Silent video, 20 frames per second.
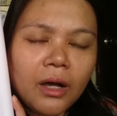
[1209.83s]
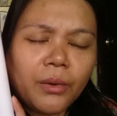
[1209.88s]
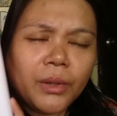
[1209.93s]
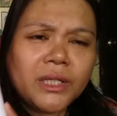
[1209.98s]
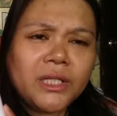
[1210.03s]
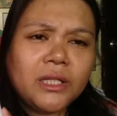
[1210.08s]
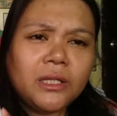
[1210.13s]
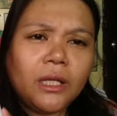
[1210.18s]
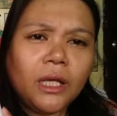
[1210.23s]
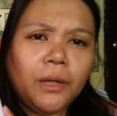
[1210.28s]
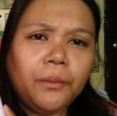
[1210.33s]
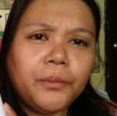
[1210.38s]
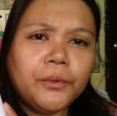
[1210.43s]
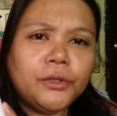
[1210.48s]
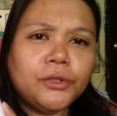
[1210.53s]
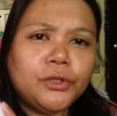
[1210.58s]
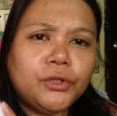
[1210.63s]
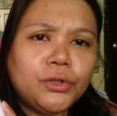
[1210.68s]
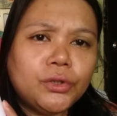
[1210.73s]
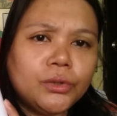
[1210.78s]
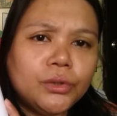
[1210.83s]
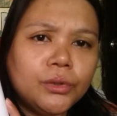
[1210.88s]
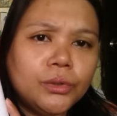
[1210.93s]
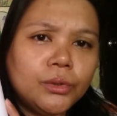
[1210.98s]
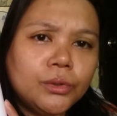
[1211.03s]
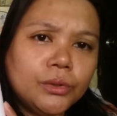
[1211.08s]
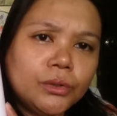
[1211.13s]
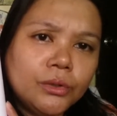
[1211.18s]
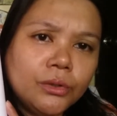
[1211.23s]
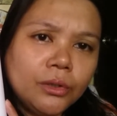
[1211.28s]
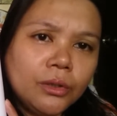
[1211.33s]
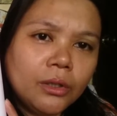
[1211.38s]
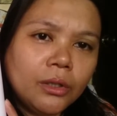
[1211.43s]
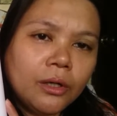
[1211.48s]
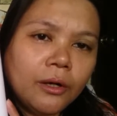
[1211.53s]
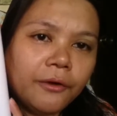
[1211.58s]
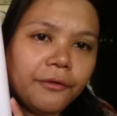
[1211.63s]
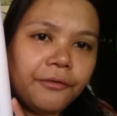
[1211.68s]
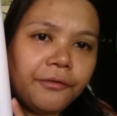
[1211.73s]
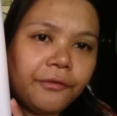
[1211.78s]
Wasn't able to
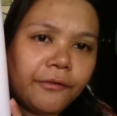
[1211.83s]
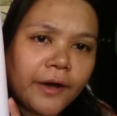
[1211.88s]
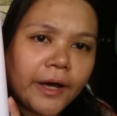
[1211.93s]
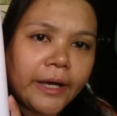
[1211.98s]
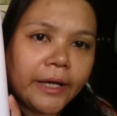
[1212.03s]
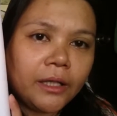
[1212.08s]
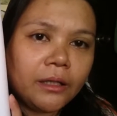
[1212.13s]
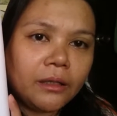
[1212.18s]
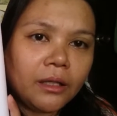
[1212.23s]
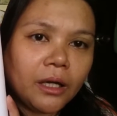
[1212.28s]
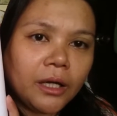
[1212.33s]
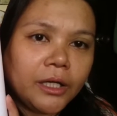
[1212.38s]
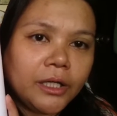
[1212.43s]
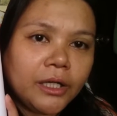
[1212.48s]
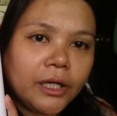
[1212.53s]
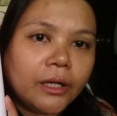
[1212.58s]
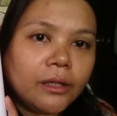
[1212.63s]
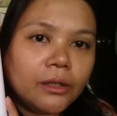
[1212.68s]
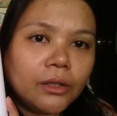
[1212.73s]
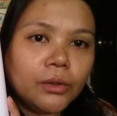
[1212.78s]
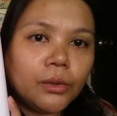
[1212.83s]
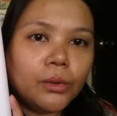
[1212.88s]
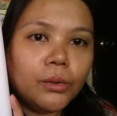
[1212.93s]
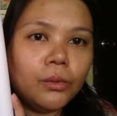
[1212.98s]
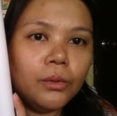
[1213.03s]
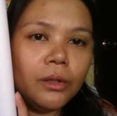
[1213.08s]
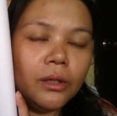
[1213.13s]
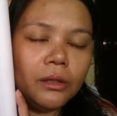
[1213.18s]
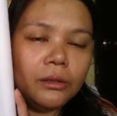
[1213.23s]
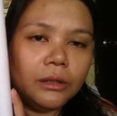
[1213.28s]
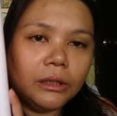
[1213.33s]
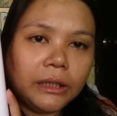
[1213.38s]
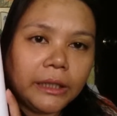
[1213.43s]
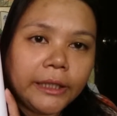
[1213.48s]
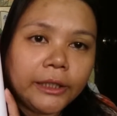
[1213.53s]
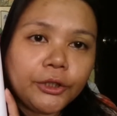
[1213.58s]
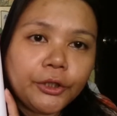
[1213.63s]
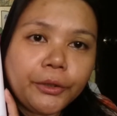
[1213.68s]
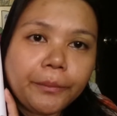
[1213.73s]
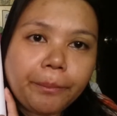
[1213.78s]
find a yellow
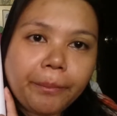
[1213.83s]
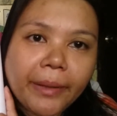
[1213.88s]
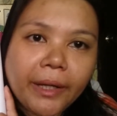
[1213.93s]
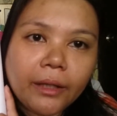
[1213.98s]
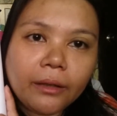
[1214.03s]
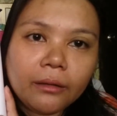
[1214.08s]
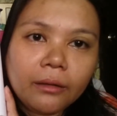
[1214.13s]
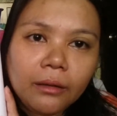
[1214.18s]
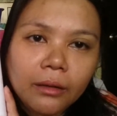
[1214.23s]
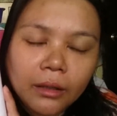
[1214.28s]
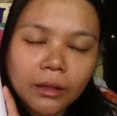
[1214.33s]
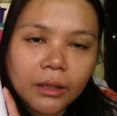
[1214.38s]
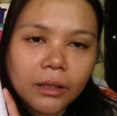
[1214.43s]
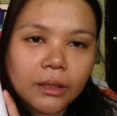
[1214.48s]
glitter pen,